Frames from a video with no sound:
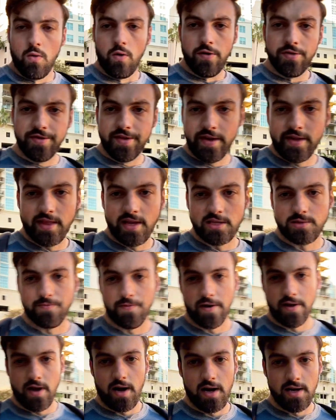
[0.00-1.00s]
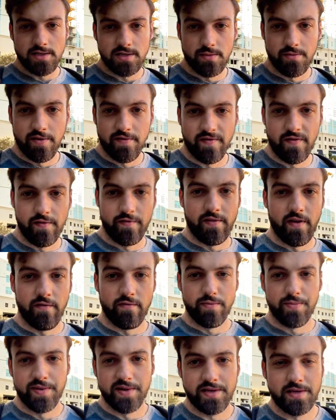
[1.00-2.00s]
One thing that's pretty awesome, if you've
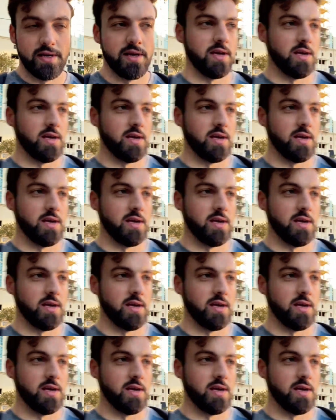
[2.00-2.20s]
never been to